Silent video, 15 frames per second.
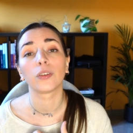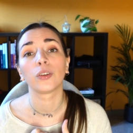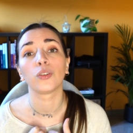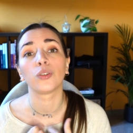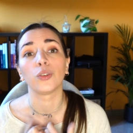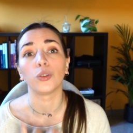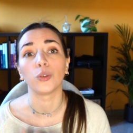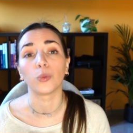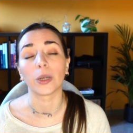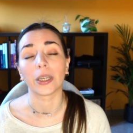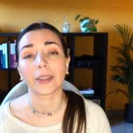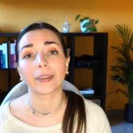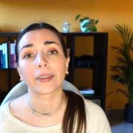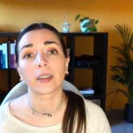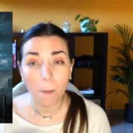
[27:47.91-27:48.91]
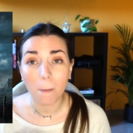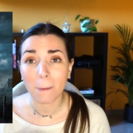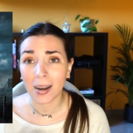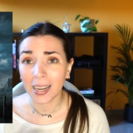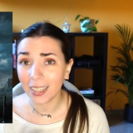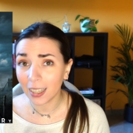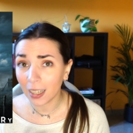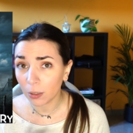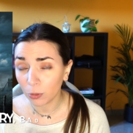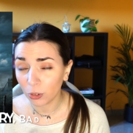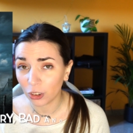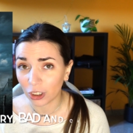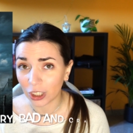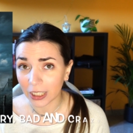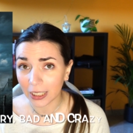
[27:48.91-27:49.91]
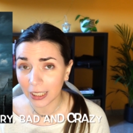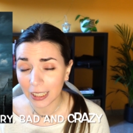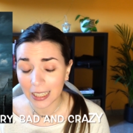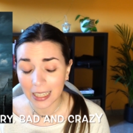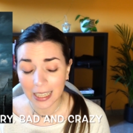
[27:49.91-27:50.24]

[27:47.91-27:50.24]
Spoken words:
to do it. My Country